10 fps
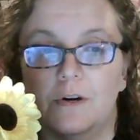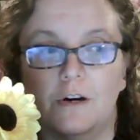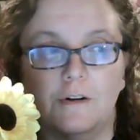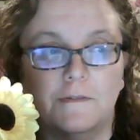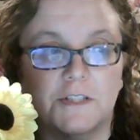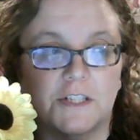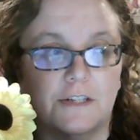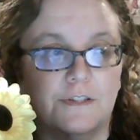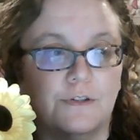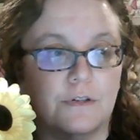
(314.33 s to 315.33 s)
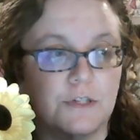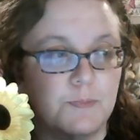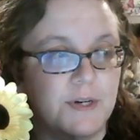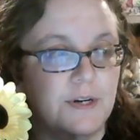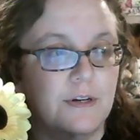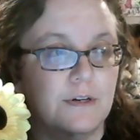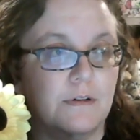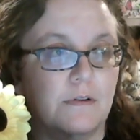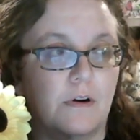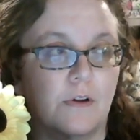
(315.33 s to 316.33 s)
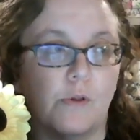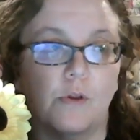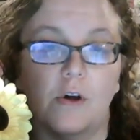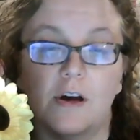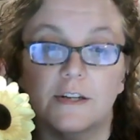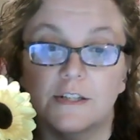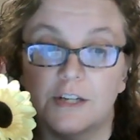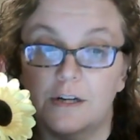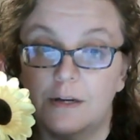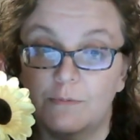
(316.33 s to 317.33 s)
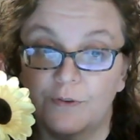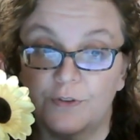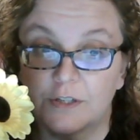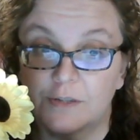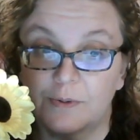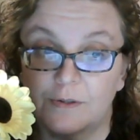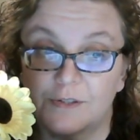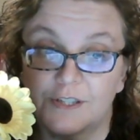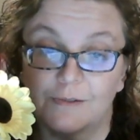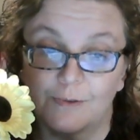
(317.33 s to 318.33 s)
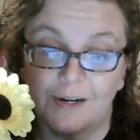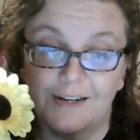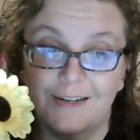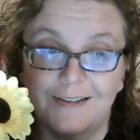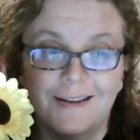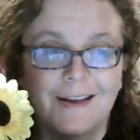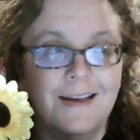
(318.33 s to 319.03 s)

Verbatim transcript: all of a sudden you're spending a lot of time with this person, right?